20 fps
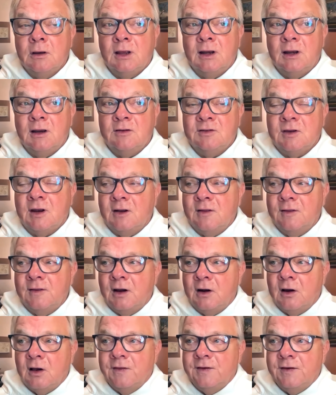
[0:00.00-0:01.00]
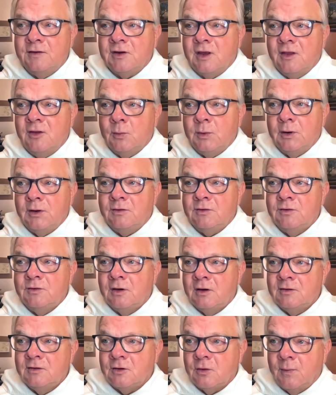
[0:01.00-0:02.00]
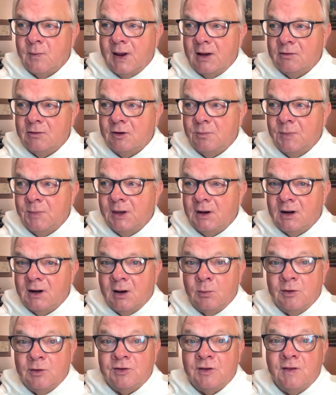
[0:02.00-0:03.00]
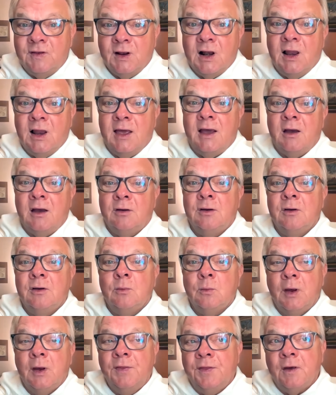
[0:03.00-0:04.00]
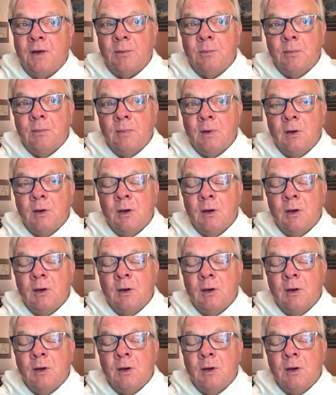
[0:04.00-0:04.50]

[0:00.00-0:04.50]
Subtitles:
And he said, and then all these other ones surrounded me, and I was in the cloud with them.